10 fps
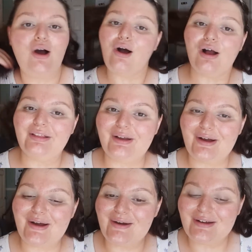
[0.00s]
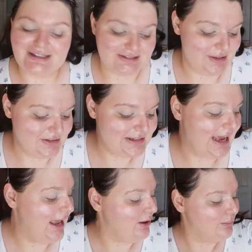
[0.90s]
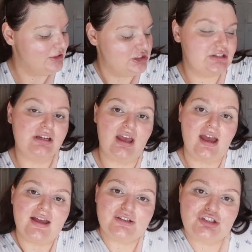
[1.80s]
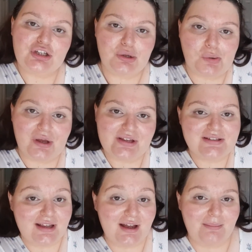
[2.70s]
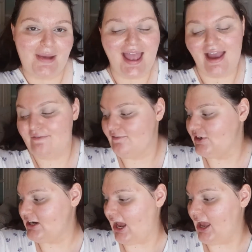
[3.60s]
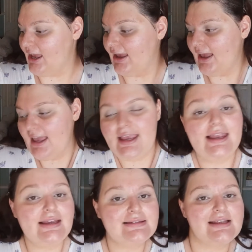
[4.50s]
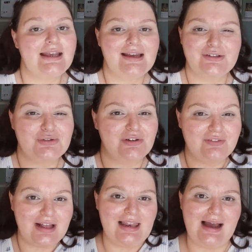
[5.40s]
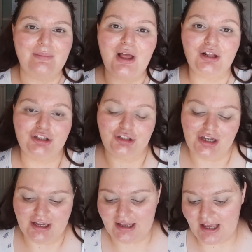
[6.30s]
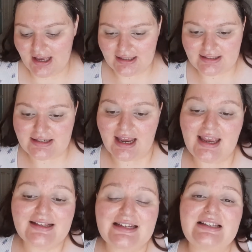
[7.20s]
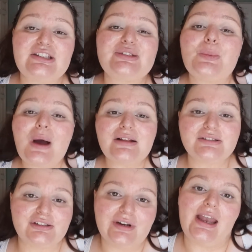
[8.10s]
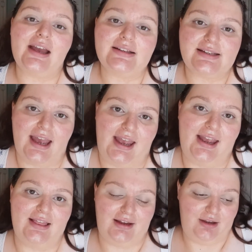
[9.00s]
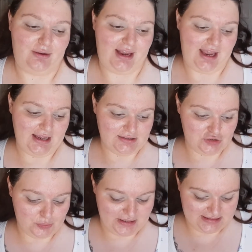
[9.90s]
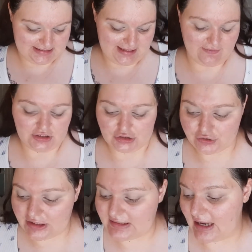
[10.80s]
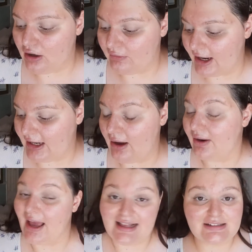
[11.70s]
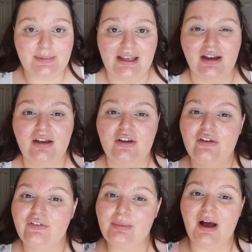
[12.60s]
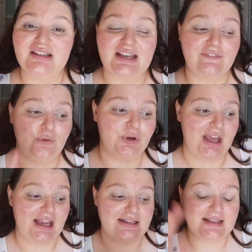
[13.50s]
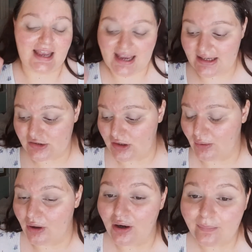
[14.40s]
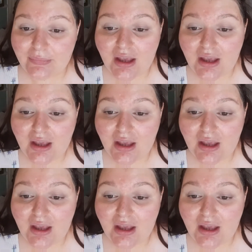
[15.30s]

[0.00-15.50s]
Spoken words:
Hello, so today we're just gonna do some everyday easy sort of glam look. Today is a sweltering day in the UK. It's 27 degrees out right now and has been for the past like 4 days. It is so hot.